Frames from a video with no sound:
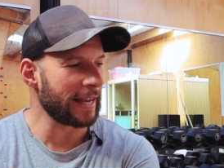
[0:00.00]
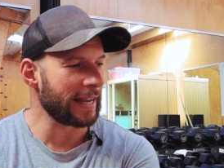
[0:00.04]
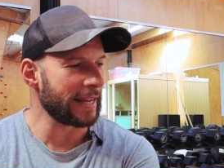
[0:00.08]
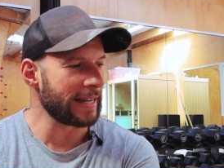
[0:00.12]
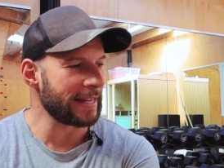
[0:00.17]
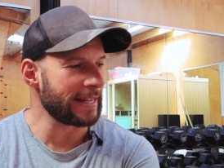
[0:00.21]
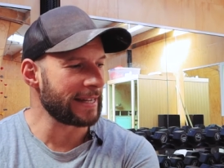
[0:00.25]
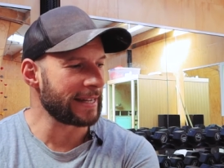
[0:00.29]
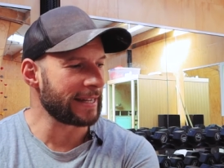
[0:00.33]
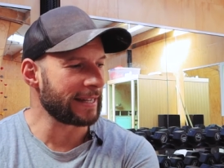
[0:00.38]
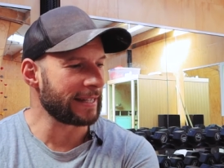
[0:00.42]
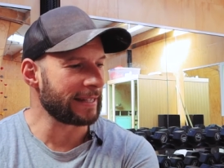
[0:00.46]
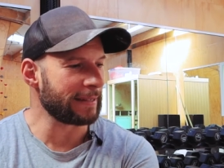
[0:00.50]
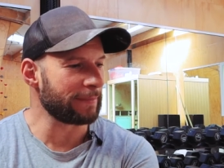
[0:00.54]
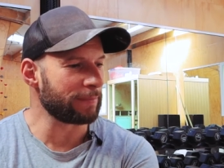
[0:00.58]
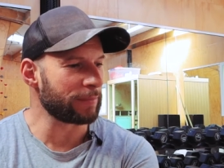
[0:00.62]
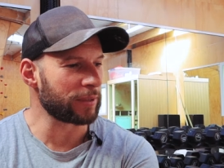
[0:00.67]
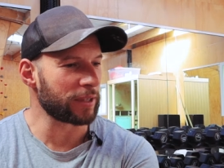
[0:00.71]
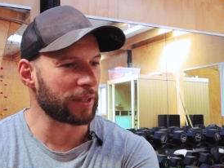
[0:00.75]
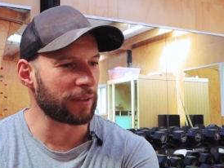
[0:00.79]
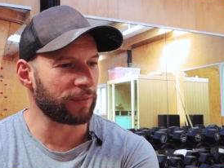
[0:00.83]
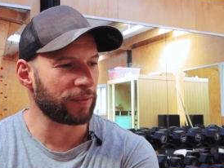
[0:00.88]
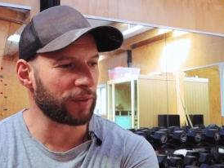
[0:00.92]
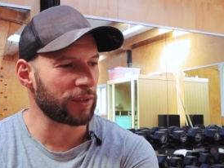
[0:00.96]
And um,
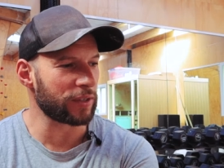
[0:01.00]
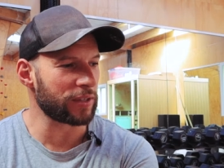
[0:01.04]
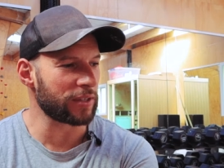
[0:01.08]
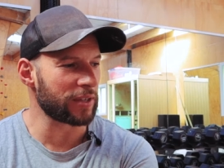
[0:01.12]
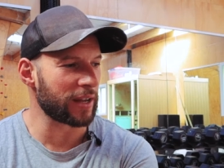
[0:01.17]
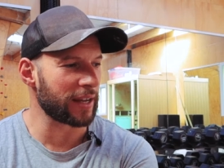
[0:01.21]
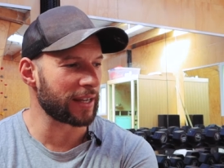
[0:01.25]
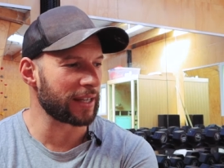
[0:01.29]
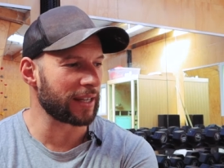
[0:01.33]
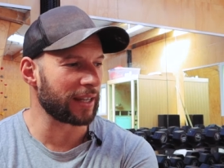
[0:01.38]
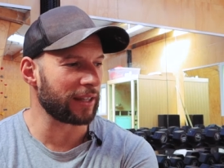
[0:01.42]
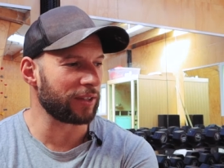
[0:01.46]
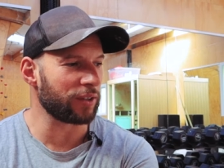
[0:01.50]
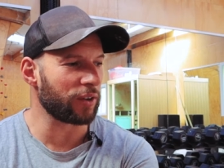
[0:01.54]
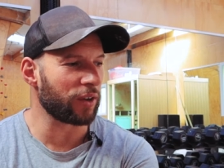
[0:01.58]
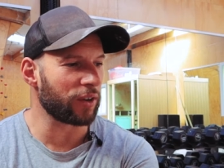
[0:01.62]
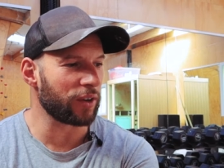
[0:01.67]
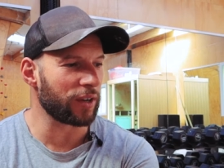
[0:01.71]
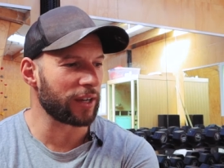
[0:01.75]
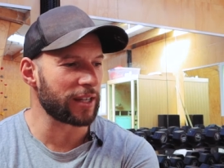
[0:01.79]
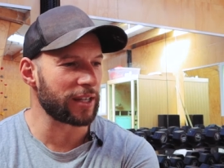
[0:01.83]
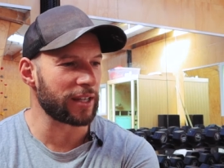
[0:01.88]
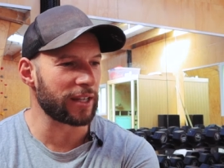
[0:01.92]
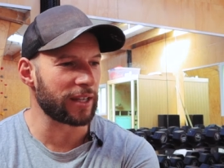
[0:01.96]
so the first night, yeah,
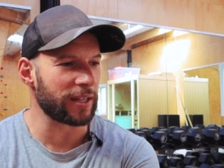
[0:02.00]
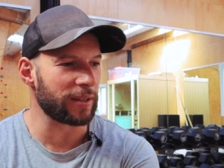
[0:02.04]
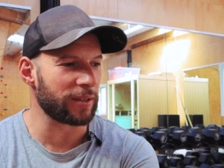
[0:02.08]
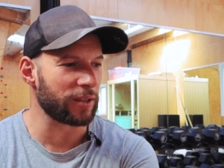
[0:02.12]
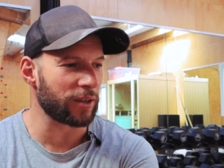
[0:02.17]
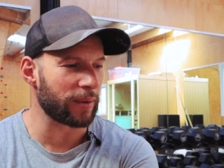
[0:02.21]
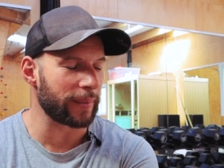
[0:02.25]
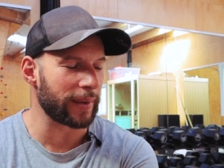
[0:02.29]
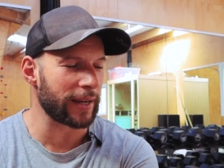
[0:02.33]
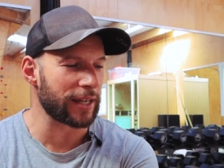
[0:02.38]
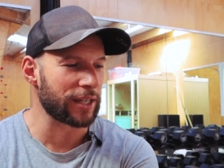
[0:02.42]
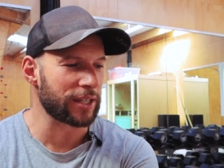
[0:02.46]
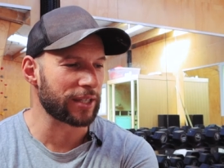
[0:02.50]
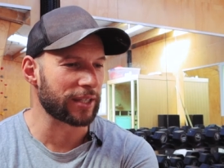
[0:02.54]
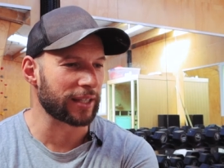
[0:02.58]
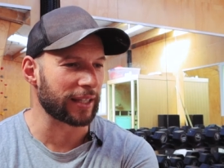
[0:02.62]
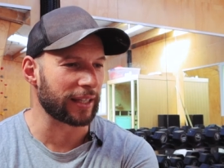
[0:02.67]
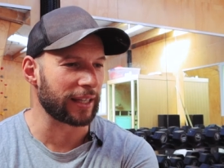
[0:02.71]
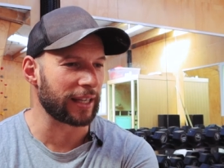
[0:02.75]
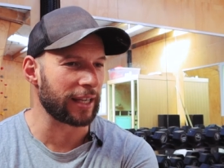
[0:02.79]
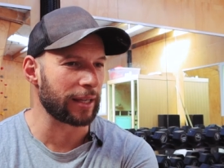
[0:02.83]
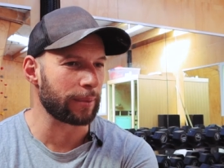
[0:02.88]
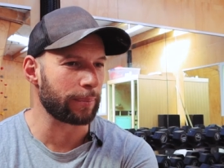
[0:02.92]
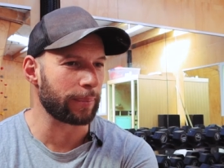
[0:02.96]
not not much
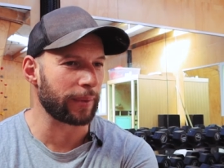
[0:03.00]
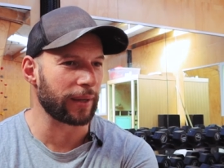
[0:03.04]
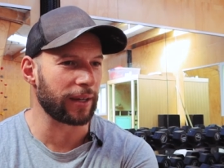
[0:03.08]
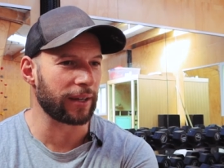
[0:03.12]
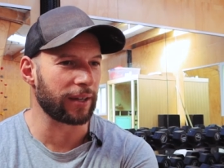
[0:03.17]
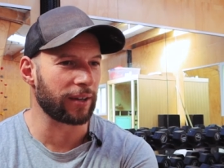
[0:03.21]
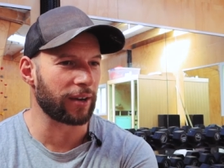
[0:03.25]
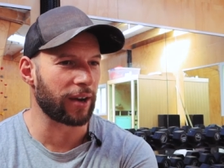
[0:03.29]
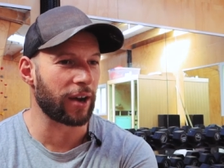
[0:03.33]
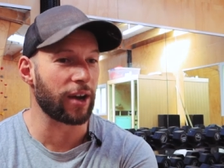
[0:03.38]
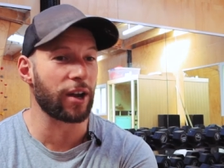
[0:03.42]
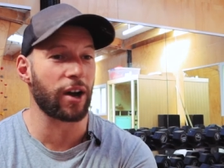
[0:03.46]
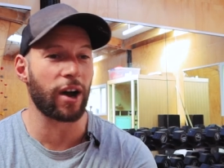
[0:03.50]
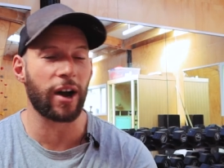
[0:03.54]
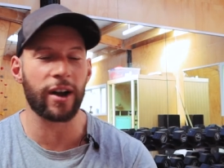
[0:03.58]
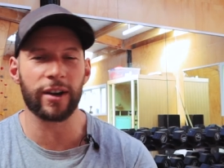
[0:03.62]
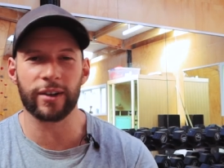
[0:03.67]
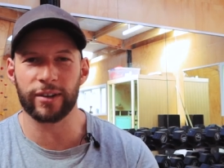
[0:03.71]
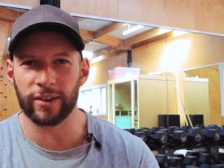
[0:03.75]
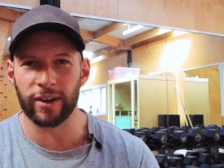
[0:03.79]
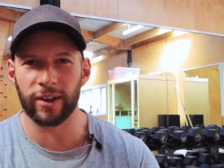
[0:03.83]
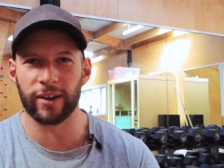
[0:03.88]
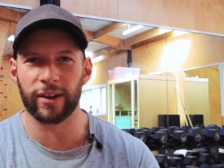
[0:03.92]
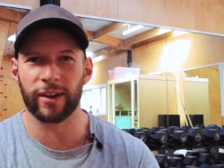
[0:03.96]
sleep, and I
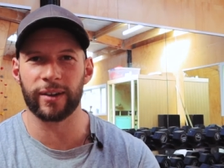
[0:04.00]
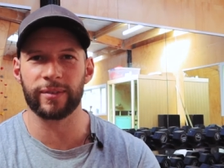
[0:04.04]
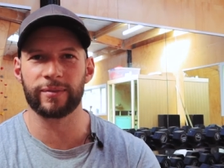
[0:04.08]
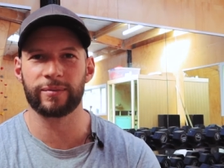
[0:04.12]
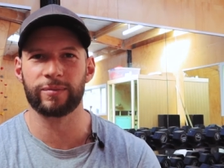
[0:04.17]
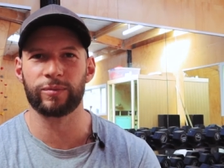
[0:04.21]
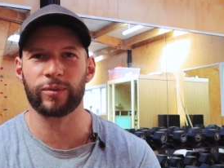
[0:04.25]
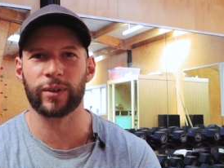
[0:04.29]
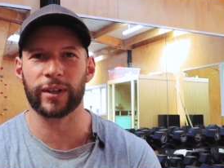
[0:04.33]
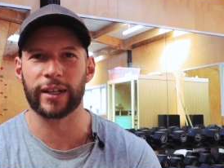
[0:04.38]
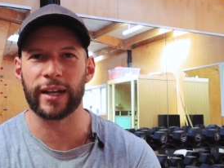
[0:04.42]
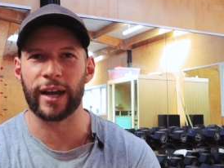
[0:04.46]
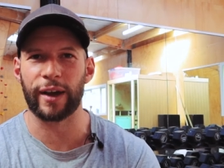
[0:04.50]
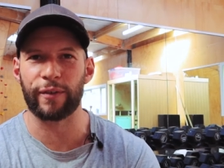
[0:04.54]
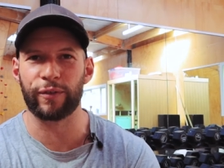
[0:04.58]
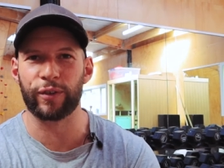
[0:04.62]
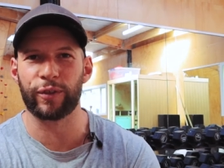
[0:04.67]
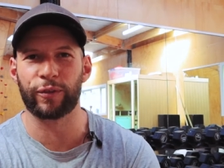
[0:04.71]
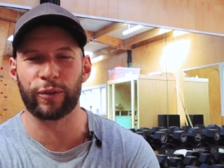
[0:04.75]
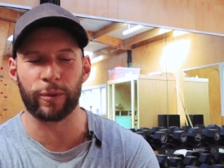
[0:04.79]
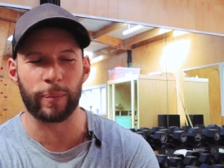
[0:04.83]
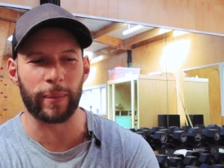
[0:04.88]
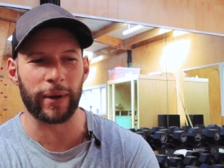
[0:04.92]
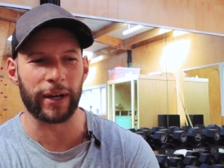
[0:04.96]
I'd, I'd,
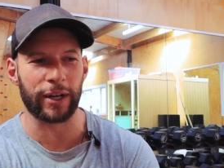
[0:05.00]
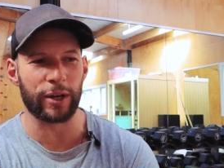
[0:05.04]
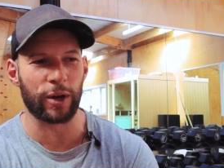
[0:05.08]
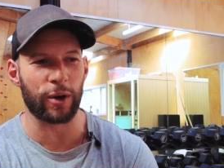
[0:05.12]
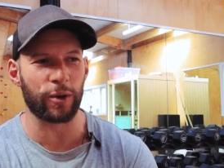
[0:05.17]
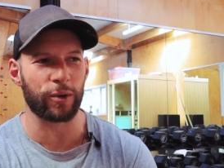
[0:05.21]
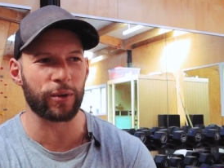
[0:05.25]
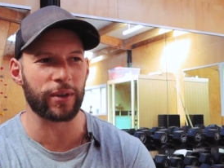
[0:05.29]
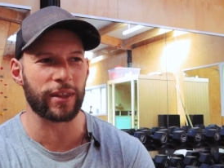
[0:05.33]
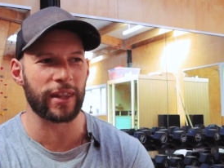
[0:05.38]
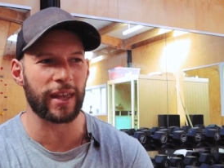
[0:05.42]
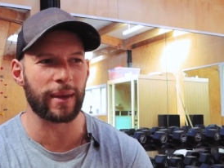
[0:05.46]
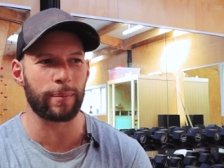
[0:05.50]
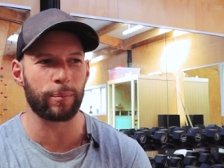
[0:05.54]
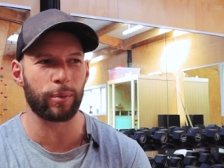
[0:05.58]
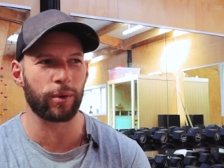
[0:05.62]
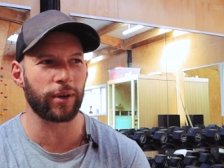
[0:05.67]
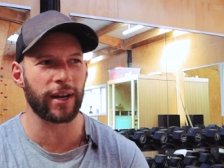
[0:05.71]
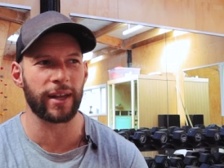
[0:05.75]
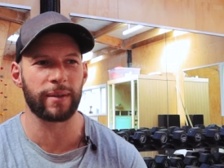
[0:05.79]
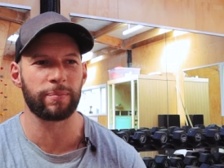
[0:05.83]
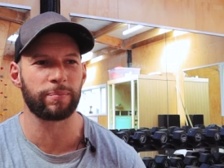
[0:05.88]
recovered from my cold at that point.